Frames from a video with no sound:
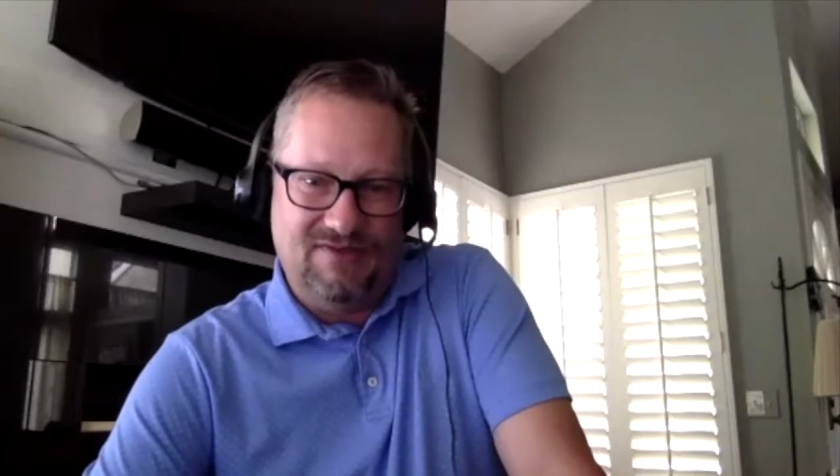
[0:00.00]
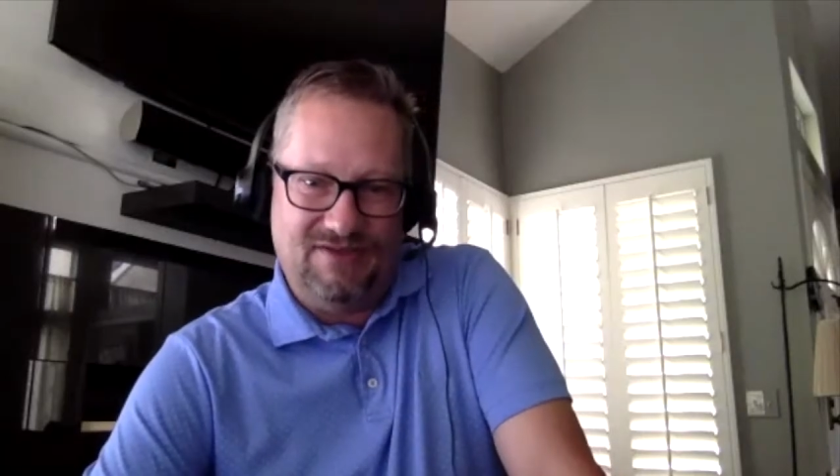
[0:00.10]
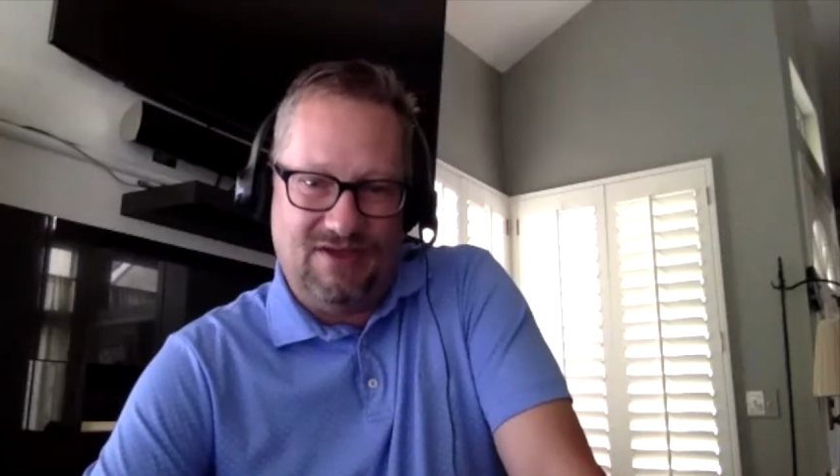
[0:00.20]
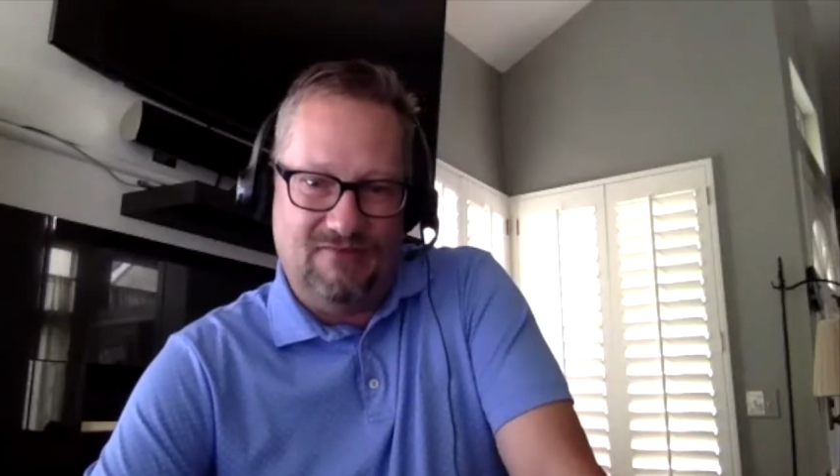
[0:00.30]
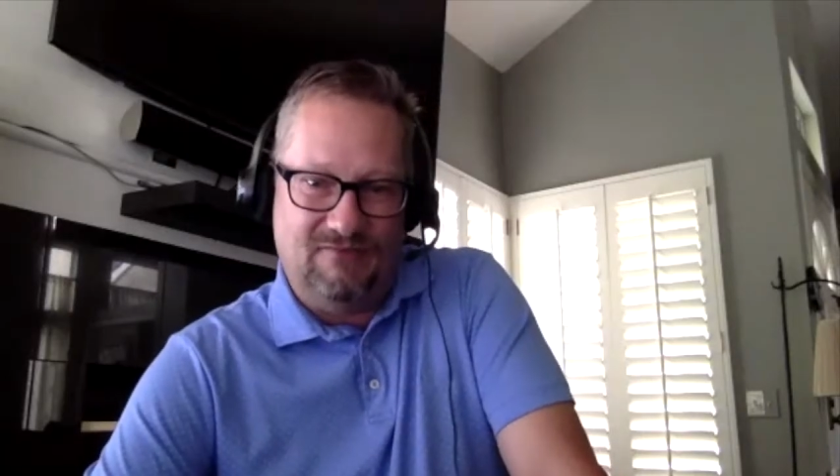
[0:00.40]

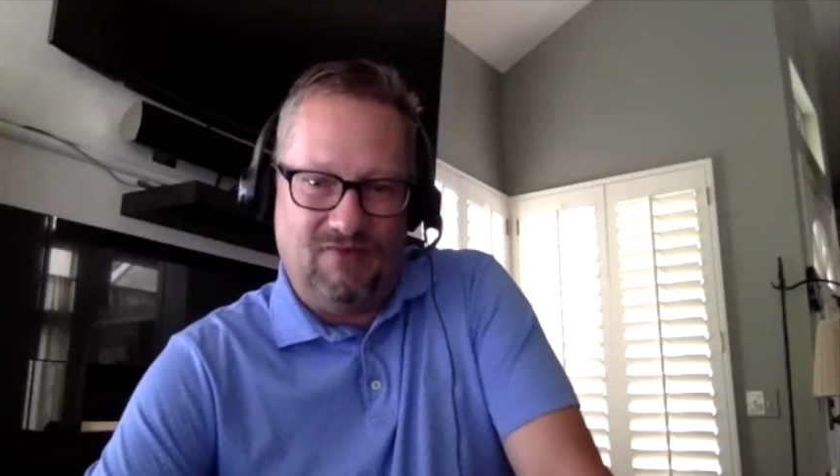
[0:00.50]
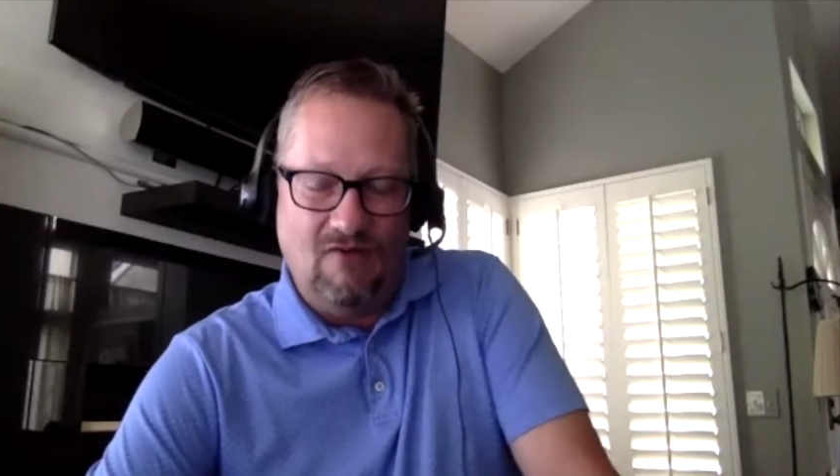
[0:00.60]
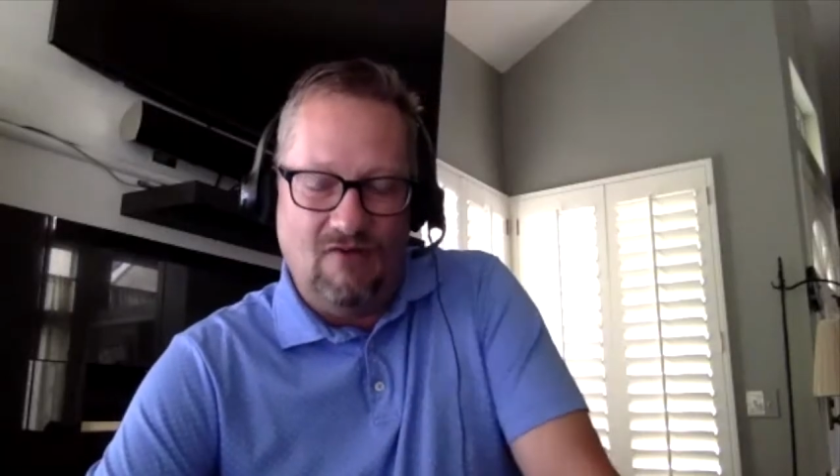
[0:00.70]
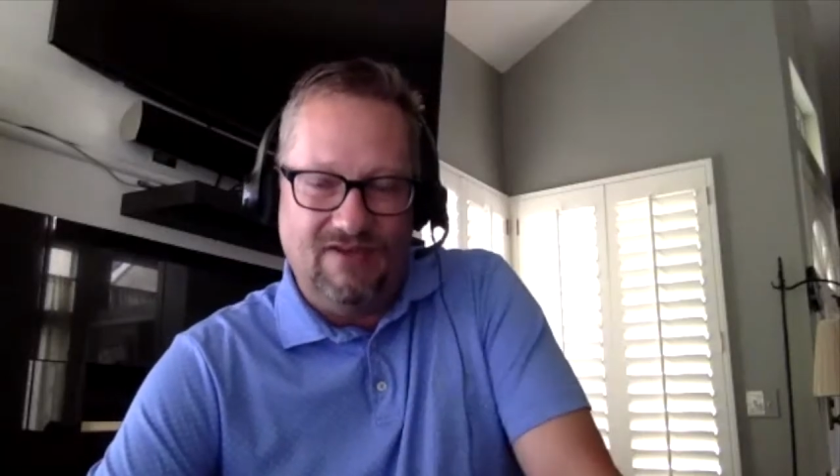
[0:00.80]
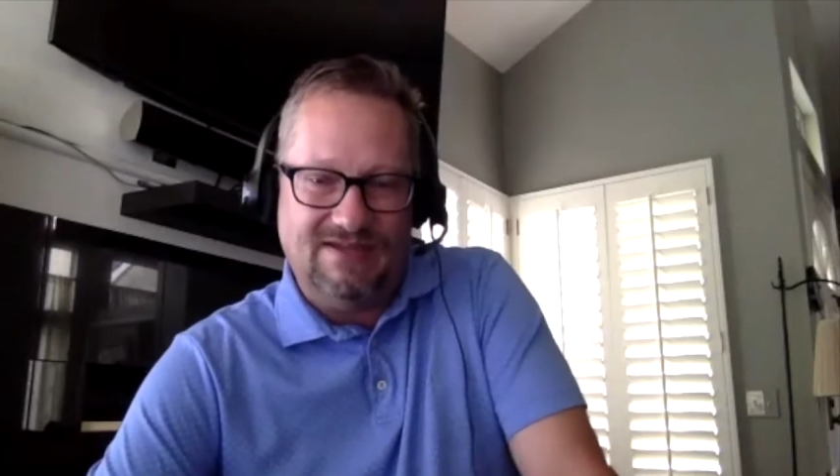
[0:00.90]

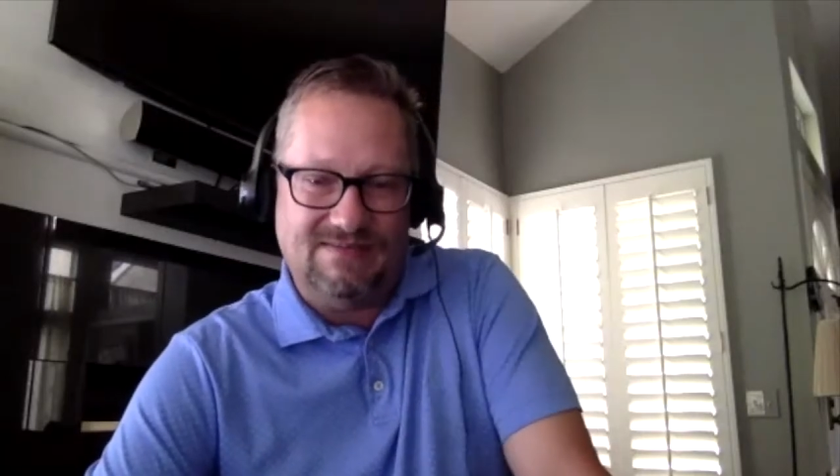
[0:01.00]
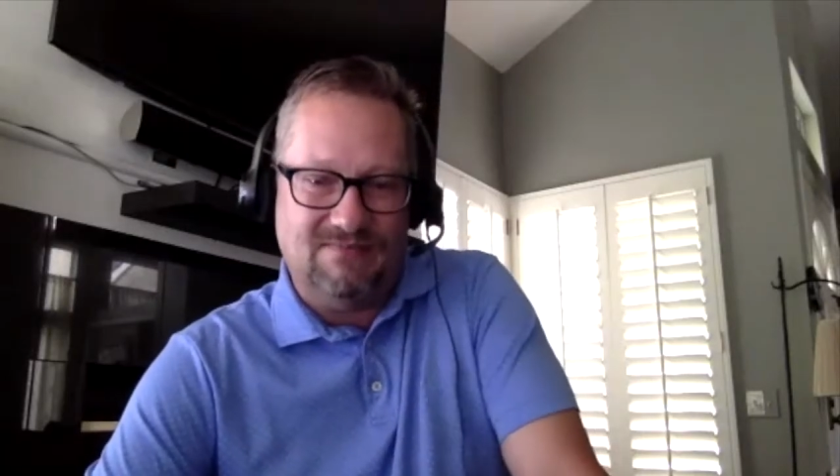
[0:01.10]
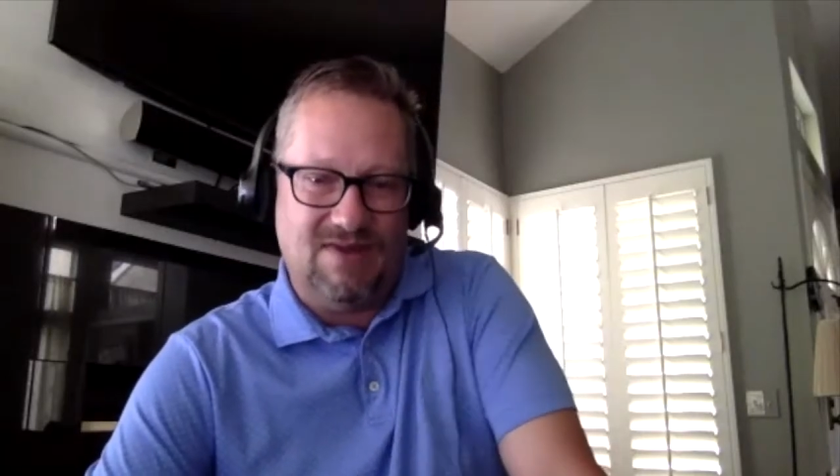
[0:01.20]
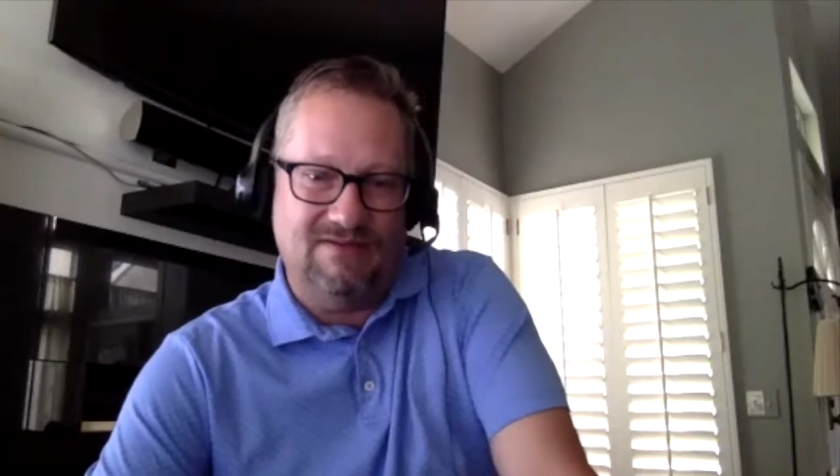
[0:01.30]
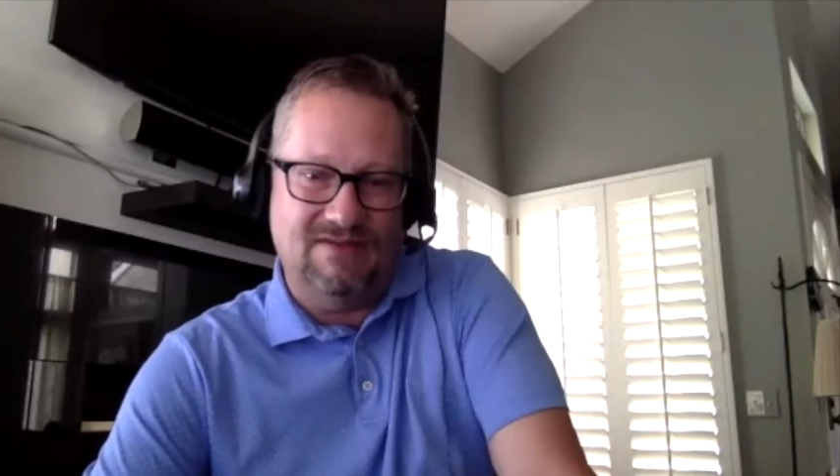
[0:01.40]
Volvik is
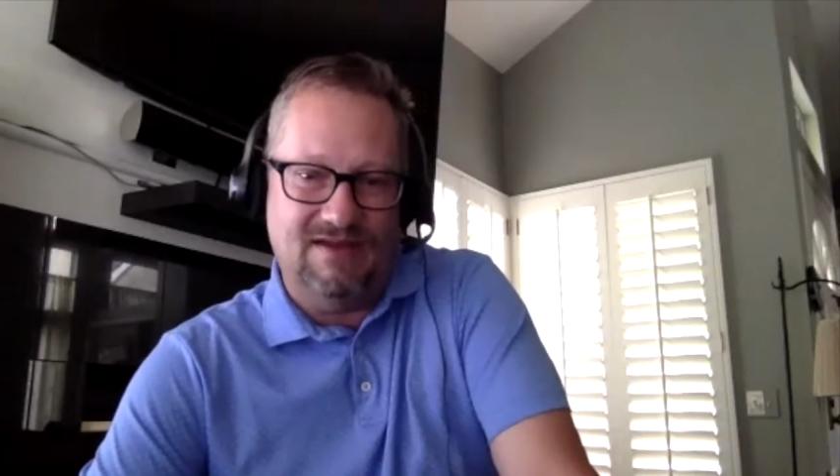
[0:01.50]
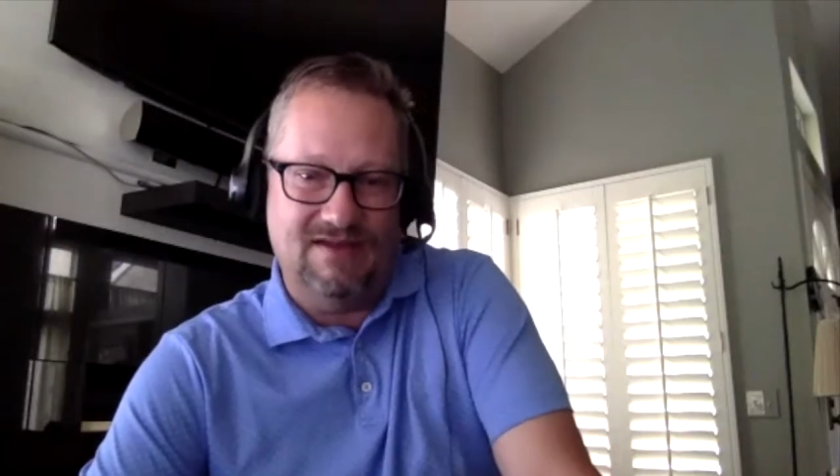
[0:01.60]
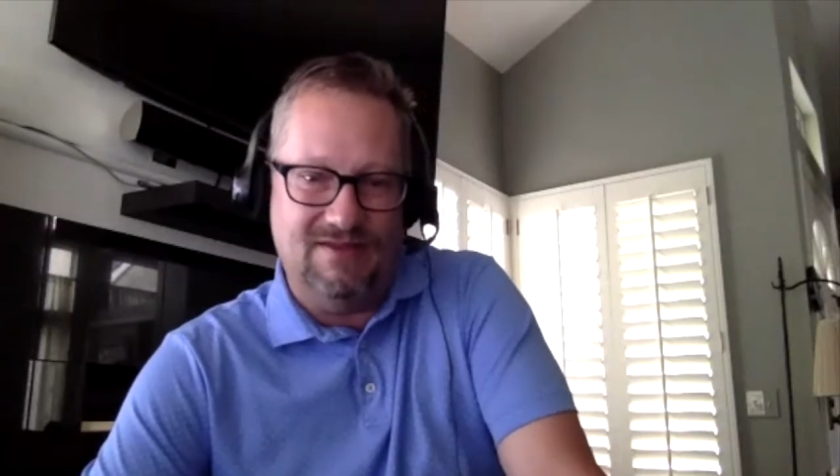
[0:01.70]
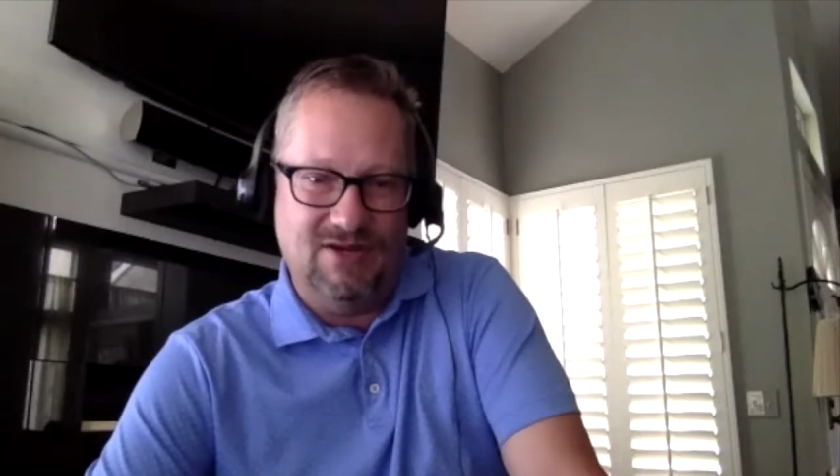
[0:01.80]
among the